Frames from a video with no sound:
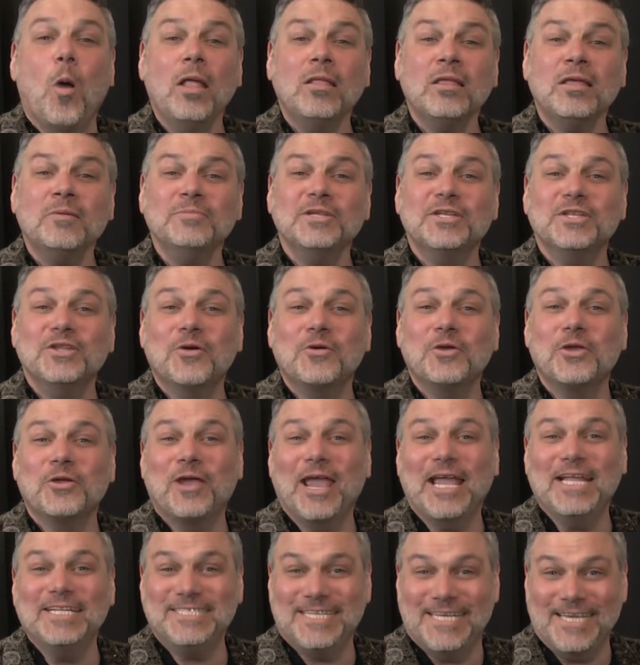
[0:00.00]
Welcome to Know
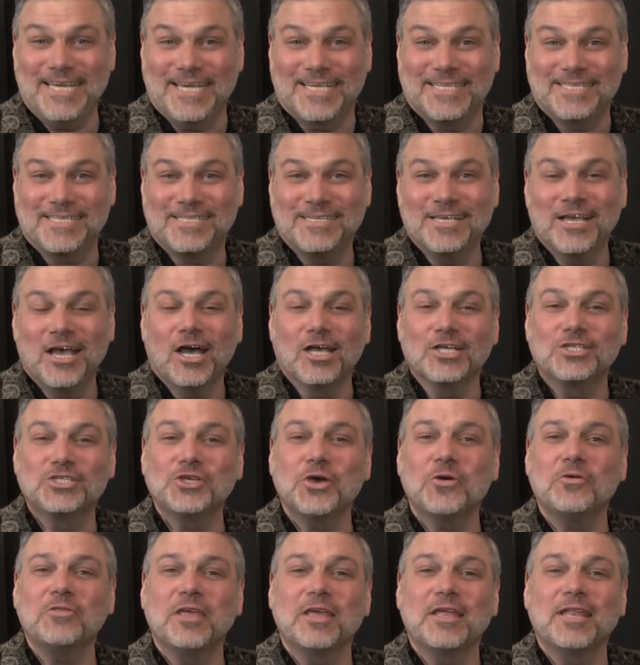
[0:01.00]
Your Antiques, a
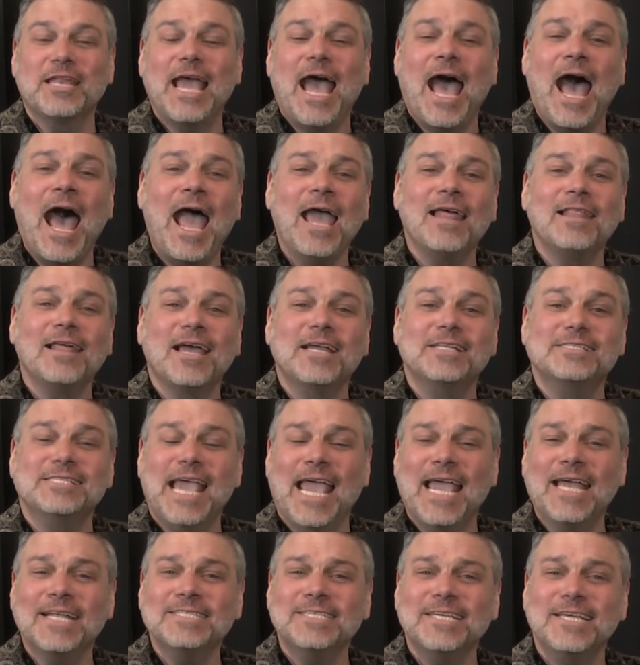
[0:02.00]
show that highlights
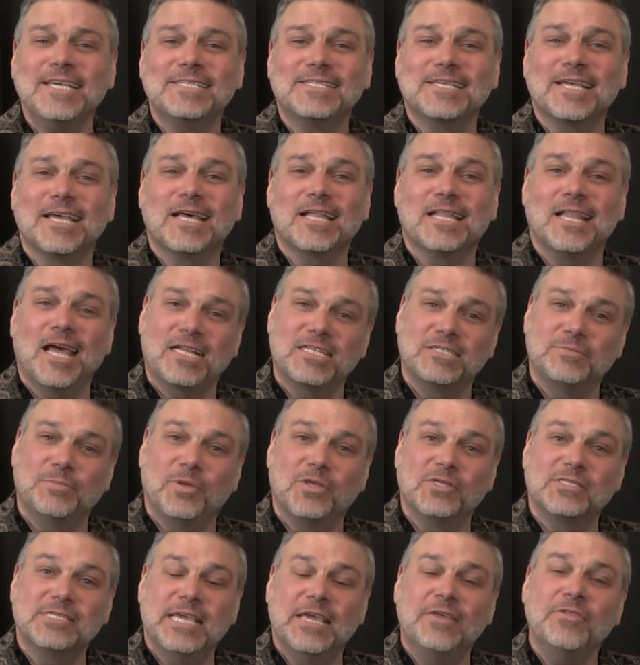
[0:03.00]
antiques and
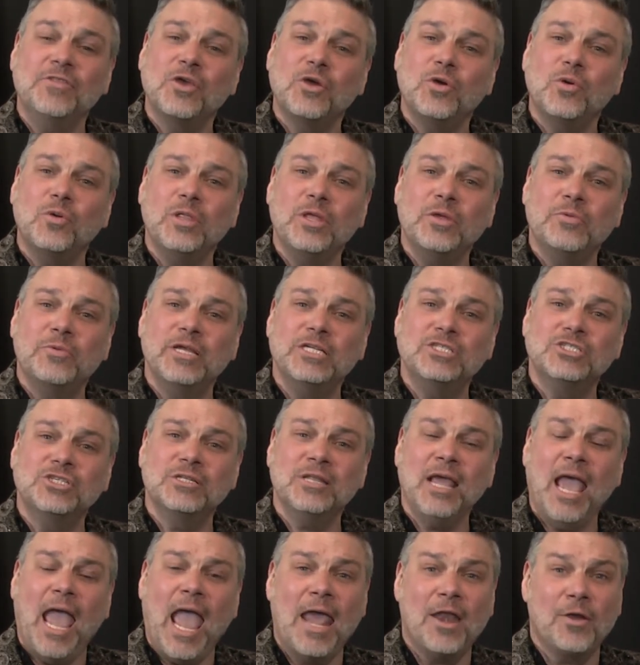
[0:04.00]
collectibles in the Coulee
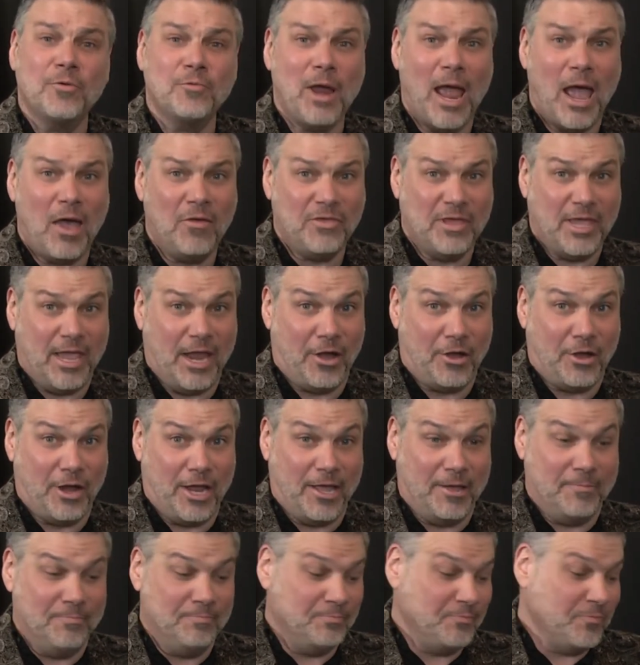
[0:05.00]
region and around the
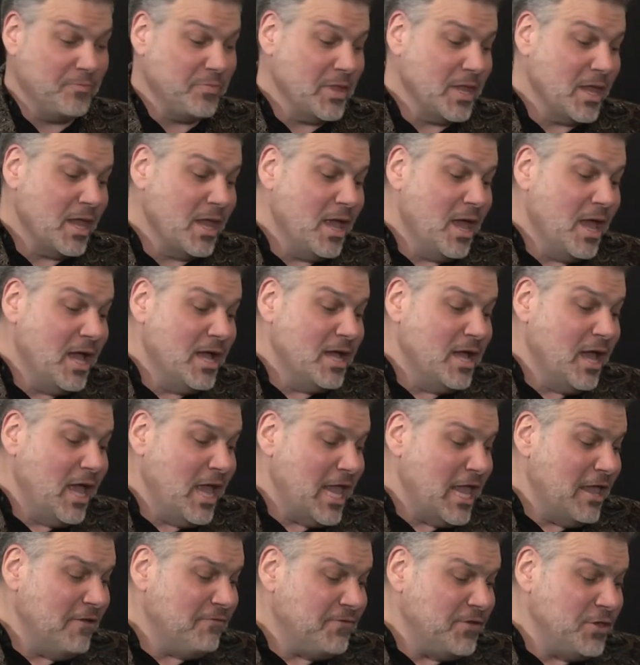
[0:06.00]
area.
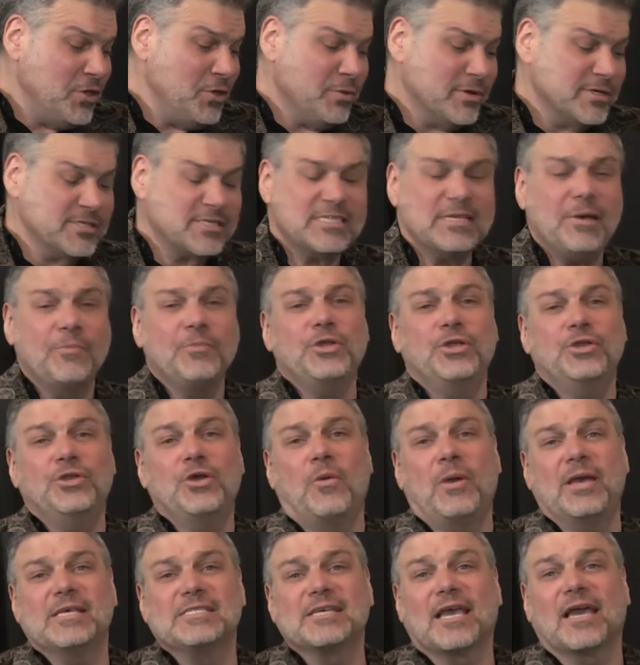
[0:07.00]
If you or someone you
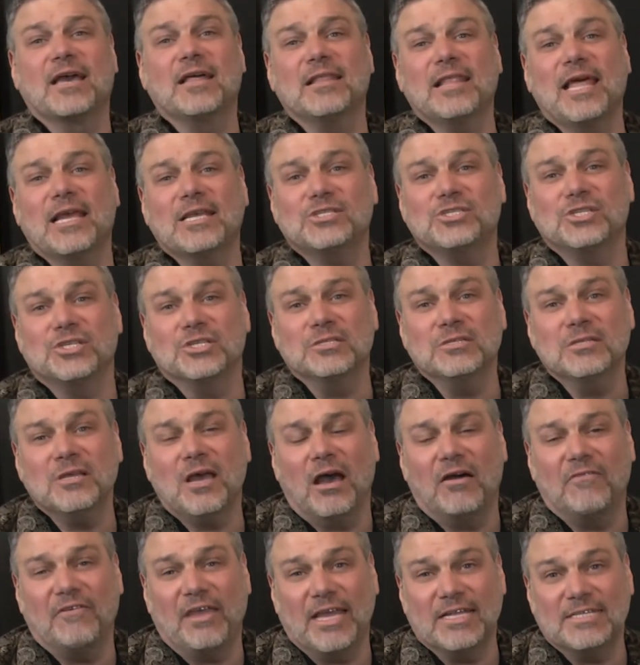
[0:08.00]
know has a collection
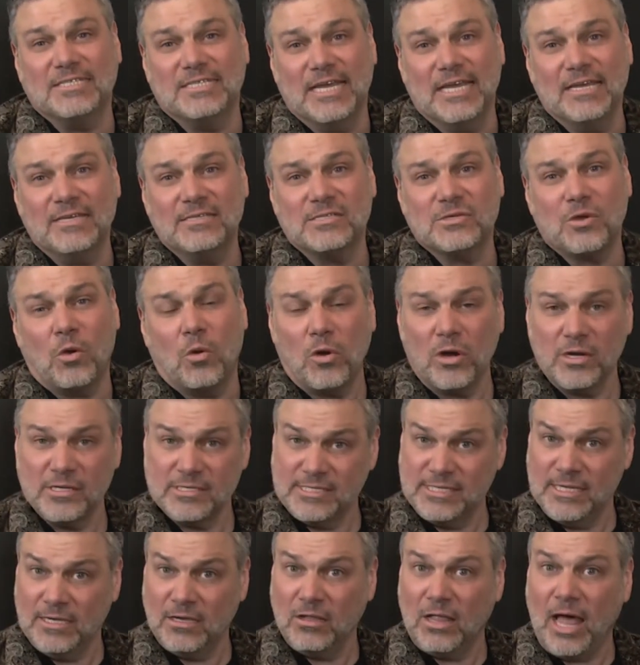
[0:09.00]
of antiques or a
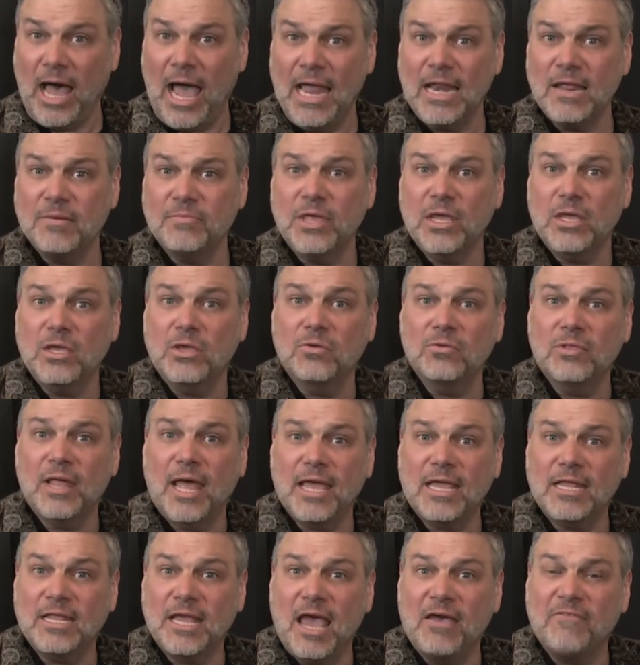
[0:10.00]
single item that you'd
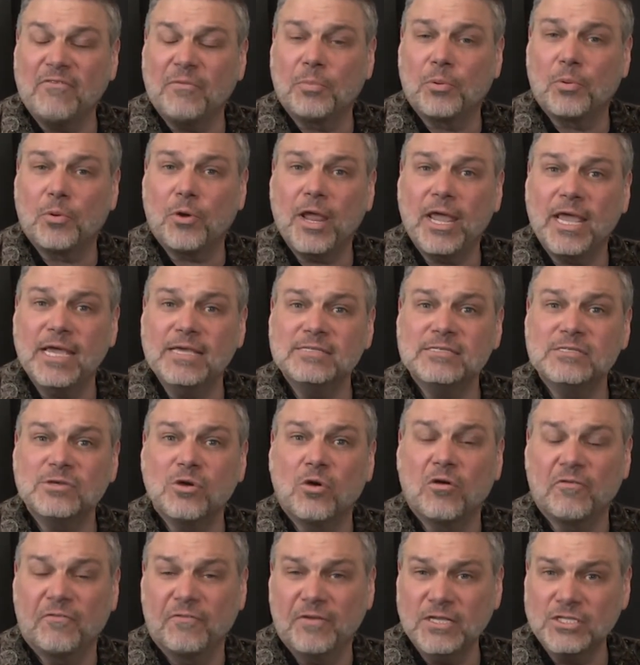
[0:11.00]
like to have appraised
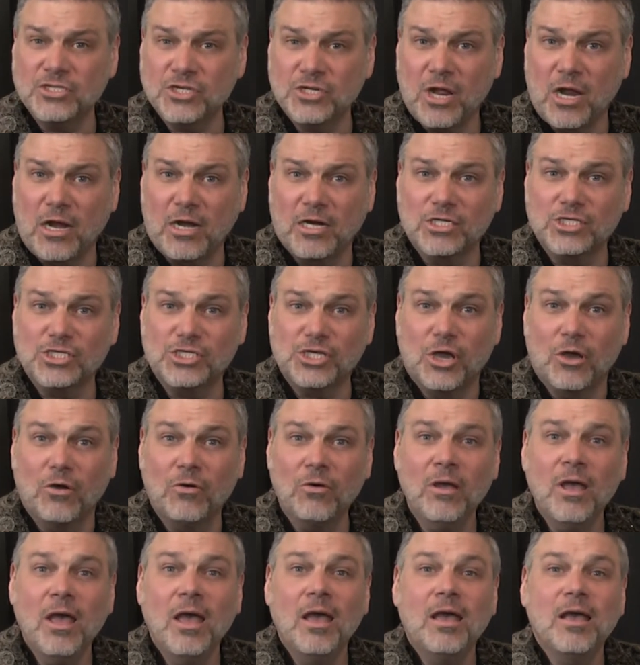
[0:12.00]
or featured on our
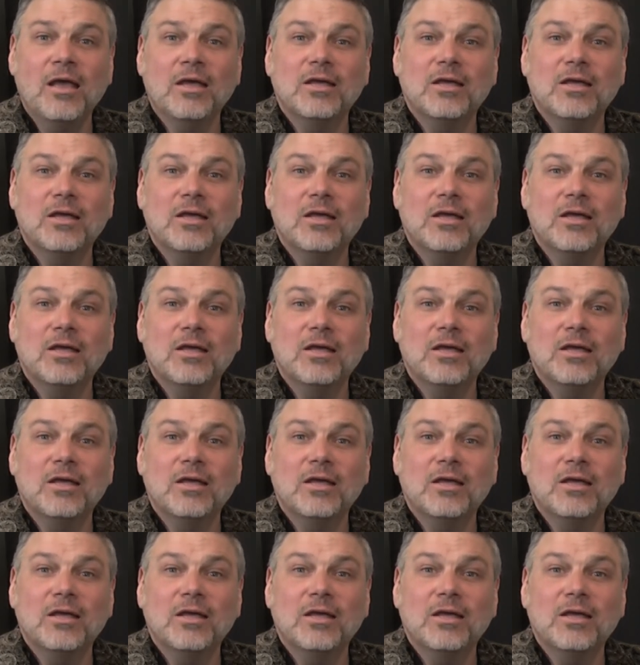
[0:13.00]
show,